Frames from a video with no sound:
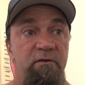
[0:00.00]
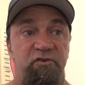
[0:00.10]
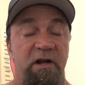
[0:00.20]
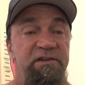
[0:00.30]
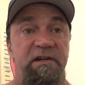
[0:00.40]

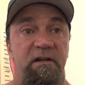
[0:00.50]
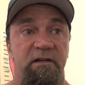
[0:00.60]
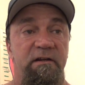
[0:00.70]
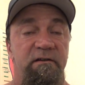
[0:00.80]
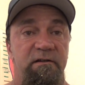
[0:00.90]

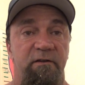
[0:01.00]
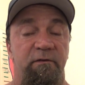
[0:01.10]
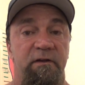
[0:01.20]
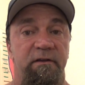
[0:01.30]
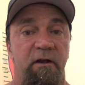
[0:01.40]
drastically
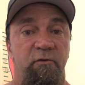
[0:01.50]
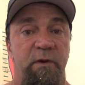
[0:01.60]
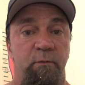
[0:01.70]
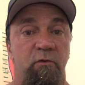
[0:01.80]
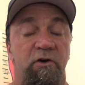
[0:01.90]
differently than other people.